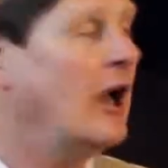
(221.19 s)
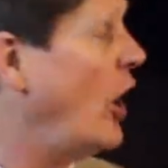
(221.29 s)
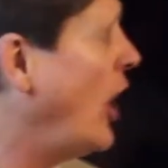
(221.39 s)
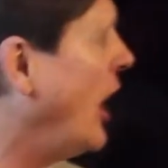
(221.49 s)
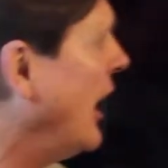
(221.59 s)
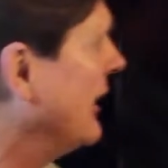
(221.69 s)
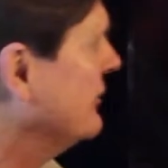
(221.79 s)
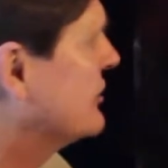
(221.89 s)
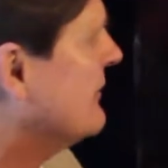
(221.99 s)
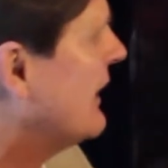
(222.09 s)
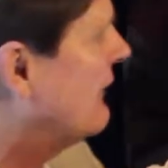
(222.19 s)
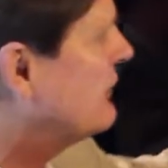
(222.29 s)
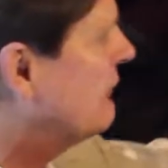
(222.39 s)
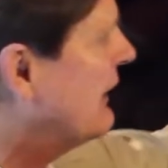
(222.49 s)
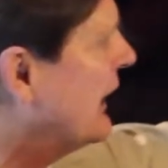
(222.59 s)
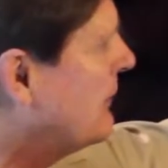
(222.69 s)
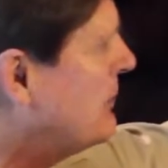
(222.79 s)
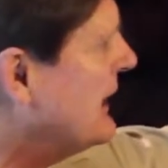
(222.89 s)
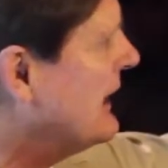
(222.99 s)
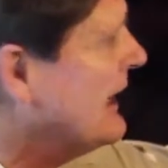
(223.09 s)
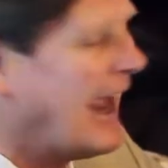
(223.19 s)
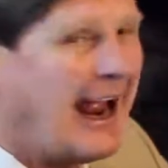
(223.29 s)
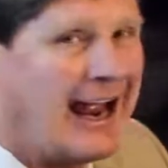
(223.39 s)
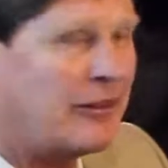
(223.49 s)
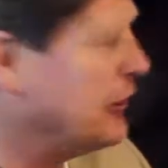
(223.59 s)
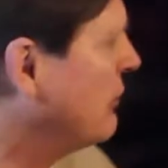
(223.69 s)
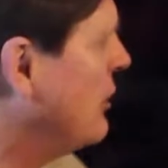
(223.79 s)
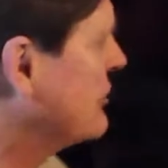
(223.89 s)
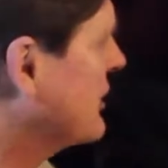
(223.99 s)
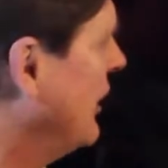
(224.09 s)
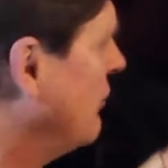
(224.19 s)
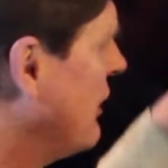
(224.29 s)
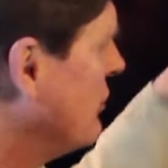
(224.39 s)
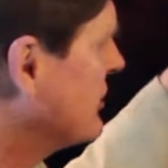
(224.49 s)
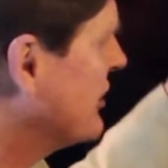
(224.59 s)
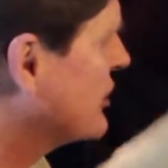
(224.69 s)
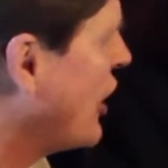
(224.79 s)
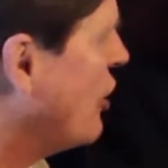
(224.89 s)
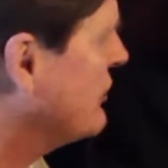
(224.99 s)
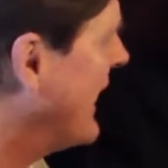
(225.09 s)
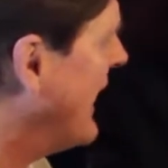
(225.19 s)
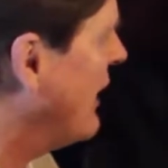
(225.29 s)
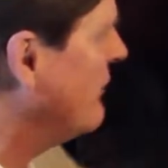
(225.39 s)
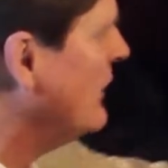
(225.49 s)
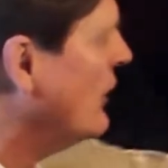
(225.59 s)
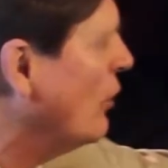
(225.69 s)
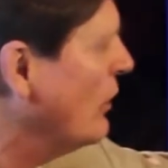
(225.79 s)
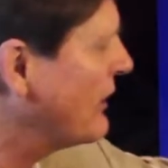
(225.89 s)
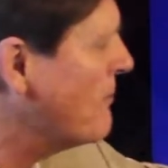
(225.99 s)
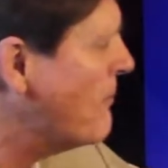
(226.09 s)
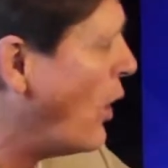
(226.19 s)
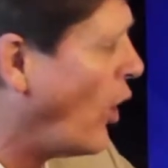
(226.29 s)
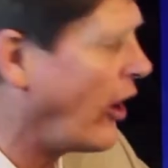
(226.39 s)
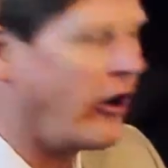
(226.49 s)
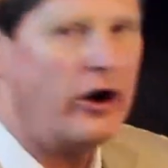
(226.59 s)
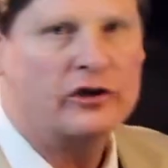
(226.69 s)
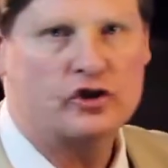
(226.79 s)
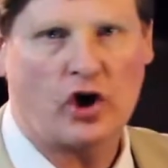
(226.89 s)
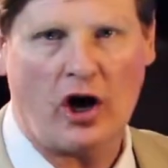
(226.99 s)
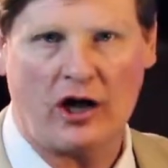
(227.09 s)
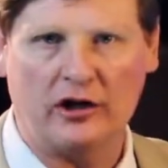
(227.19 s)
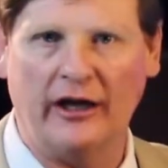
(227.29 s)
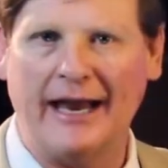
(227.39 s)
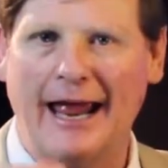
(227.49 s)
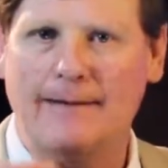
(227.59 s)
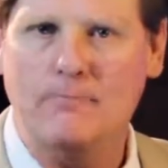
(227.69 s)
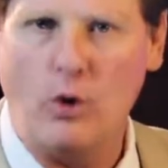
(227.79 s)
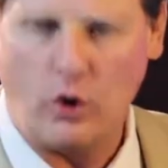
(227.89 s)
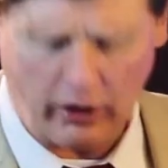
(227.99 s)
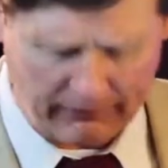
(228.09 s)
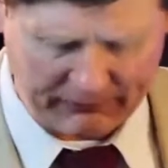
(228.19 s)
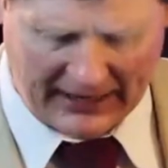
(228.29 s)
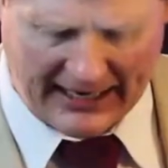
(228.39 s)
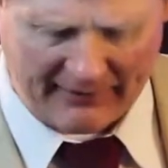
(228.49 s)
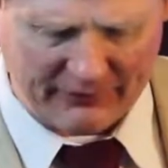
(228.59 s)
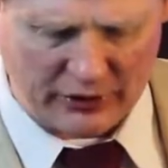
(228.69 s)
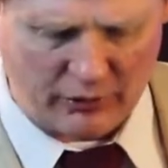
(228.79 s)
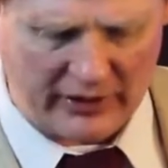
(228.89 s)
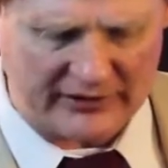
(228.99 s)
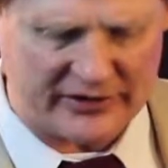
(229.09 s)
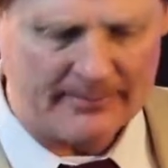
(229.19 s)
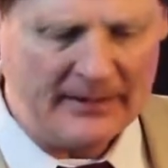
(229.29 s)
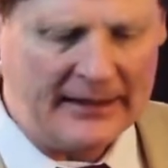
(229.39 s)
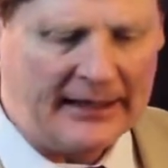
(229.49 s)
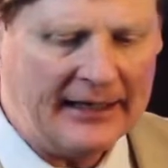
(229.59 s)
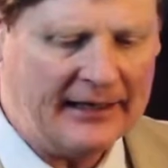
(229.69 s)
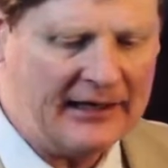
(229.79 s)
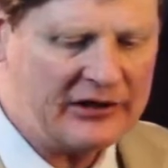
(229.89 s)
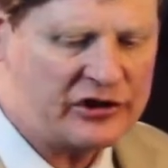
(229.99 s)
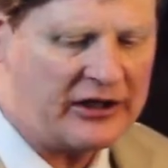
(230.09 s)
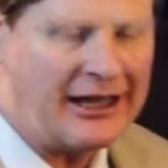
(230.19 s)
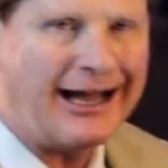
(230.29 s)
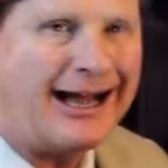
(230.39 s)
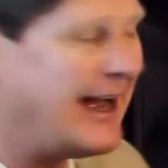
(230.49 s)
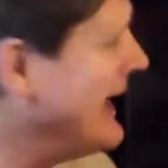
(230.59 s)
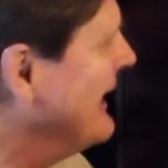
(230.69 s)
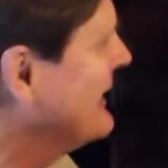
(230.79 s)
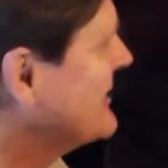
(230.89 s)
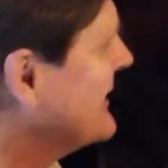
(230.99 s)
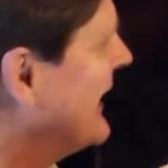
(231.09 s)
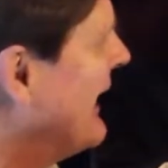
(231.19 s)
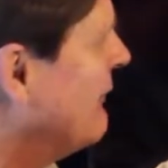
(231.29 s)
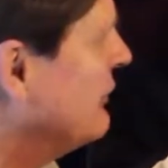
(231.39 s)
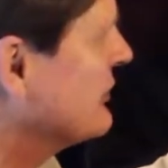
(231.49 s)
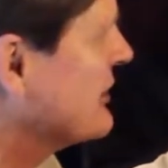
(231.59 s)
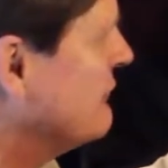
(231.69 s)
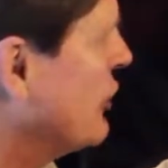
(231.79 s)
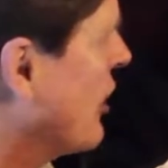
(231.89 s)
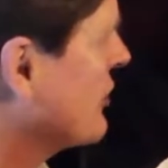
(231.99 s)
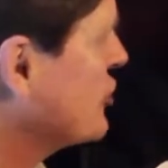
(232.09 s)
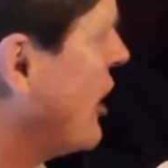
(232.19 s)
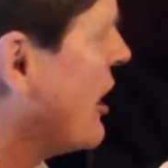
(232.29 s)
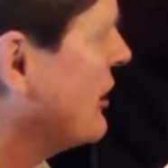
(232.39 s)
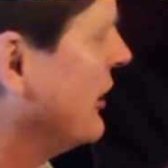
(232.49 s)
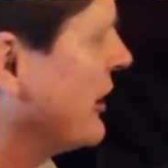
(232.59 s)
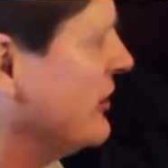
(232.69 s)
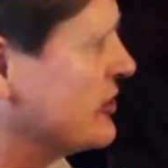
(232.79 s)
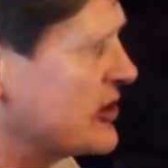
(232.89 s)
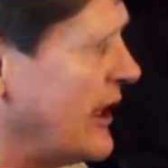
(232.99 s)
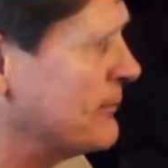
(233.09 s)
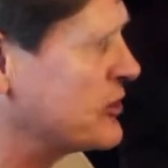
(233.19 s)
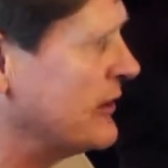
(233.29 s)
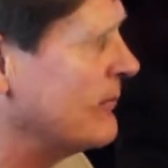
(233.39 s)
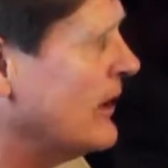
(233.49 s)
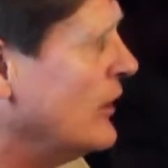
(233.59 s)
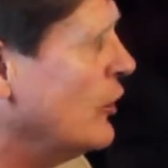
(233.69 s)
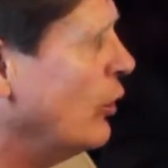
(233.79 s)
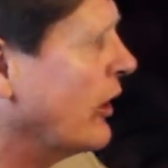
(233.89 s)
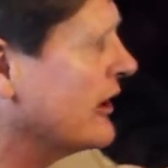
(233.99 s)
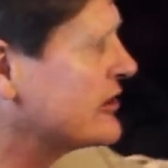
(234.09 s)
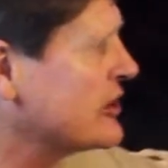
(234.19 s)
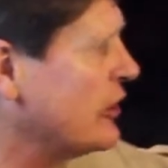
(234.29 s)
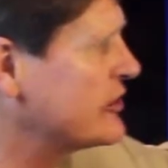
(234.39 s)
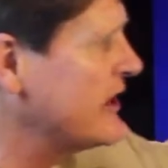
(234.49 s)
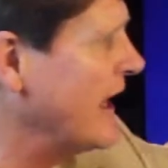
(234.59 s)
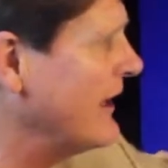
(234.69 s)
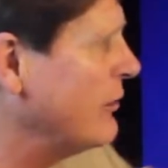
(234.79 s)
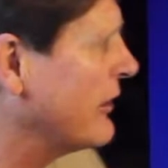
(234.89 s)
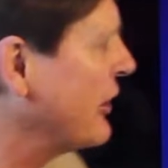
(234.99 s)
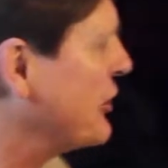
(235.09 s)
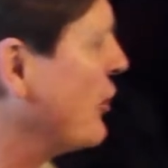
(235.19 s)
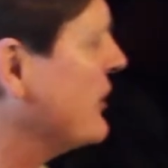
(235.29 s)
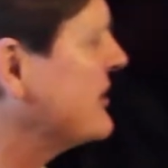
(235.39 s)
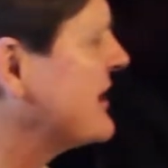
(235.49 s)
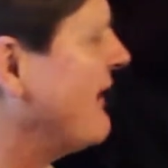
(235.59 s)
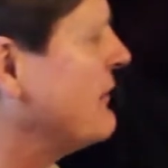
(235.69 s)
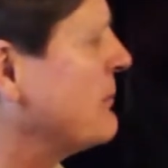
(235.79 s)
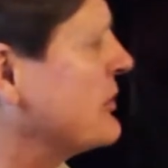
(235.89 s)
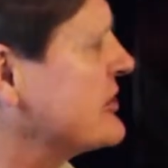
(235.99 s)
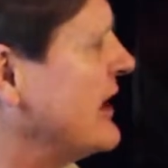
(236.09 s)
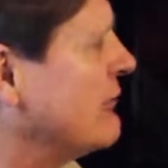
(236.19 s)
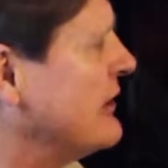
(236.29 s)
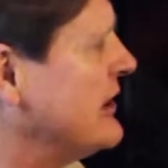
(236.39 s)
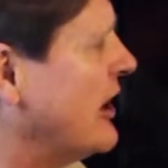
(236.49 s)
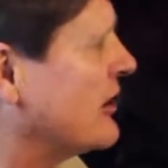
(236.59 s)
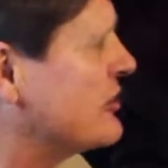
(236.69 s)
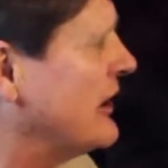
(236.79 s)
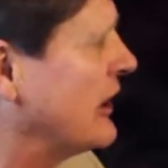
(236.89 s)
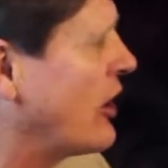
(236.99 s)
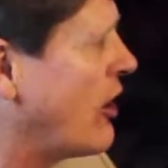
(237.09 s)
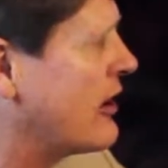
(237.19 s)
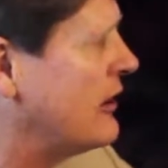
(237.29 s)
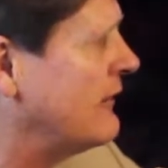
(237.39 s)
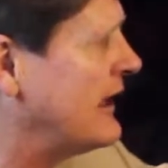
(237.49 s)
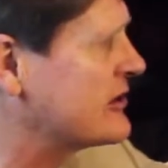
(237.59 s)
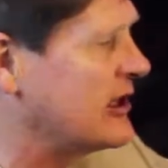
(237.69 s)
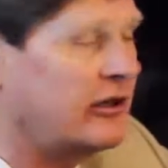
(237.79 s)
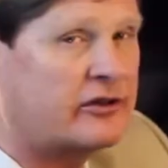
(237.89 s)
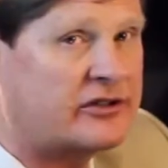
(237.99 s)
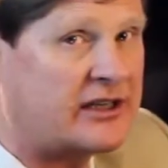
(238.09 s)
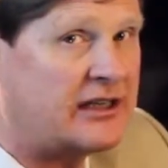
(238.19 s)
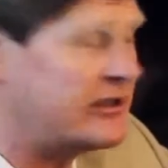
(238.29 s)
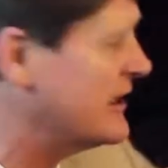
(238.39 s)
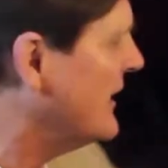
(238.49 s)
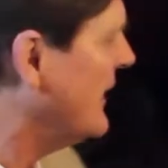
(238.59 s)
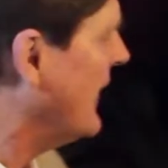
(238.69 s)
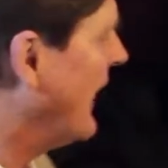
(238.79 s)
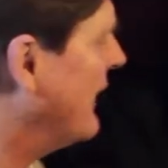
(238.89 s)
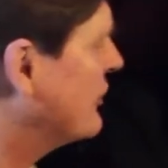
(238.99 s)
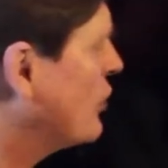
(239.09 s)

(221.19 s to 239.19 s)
Odds of developing atherosclerosis go down with more chocolate and more flavonoids. In addition, the highest levels of dark chocolate public consumption were associated with a 37% reduction in cardiovascular disease and a